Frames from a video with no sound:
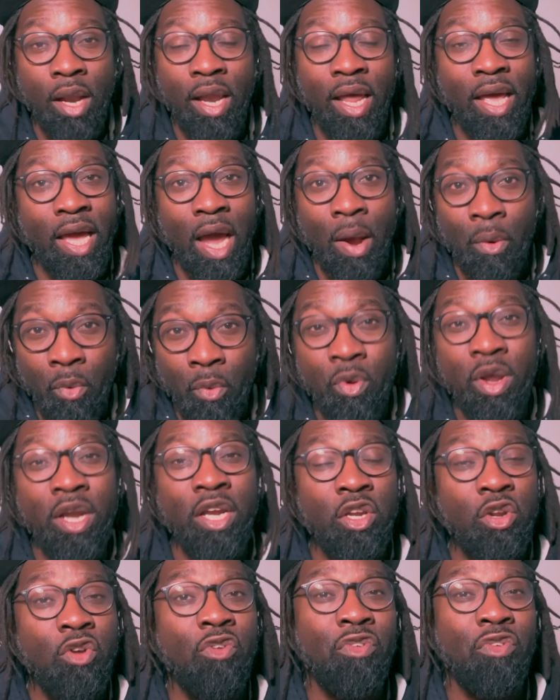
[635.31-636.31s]
Like, I really
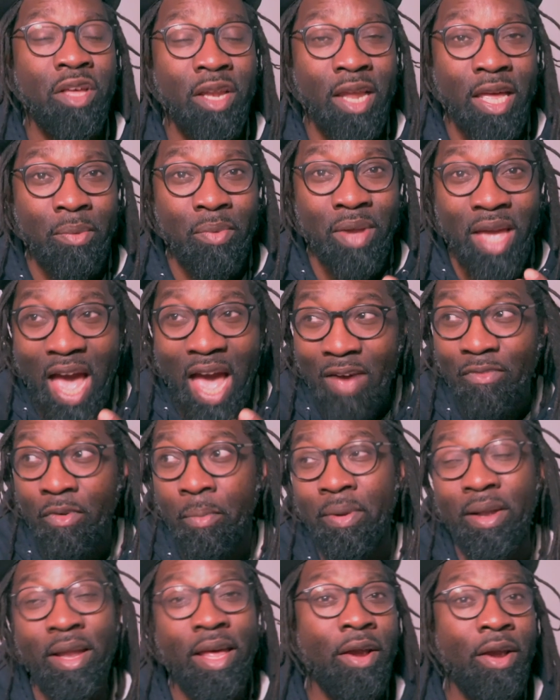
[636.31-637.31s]
do feel like we have a
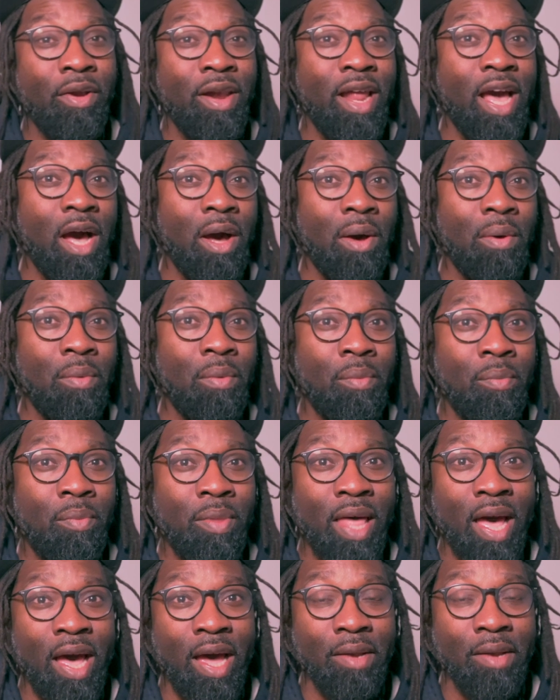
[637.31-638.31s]
player now
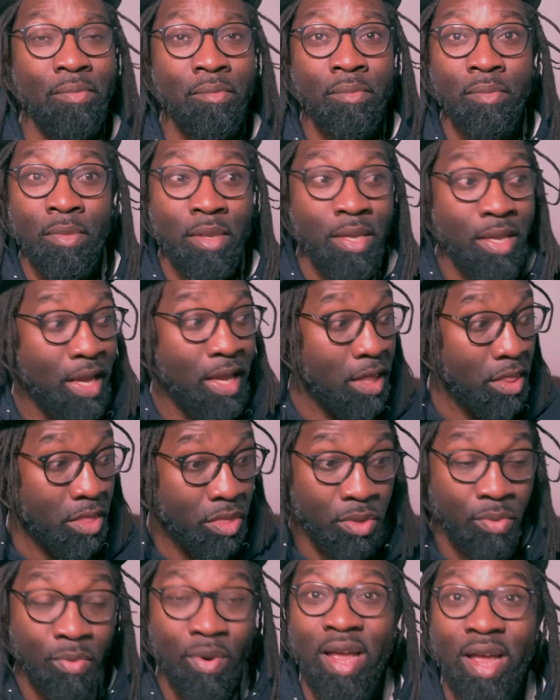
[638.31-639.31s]
that can
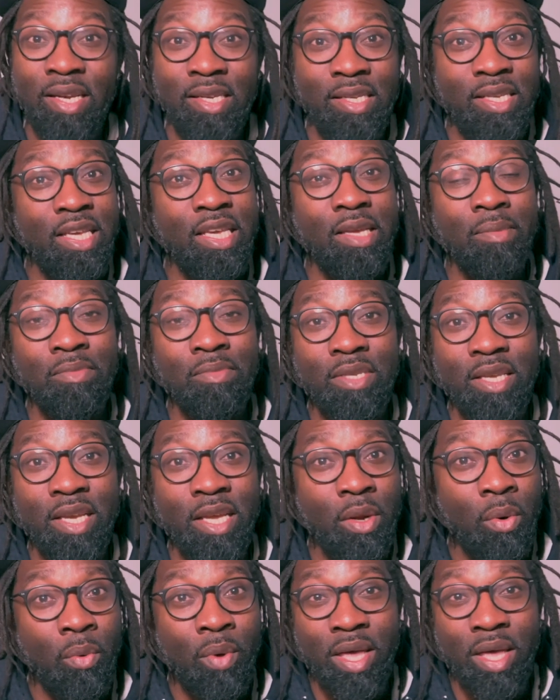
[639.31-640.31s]
threaten teams in
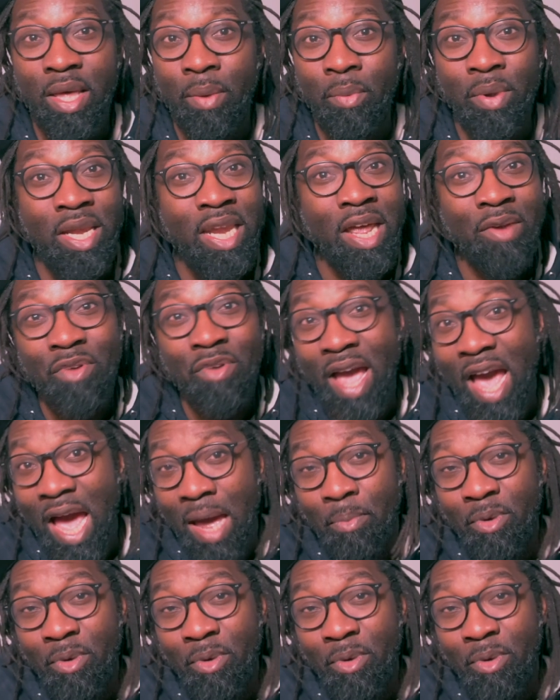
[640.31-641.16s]
a way that we never had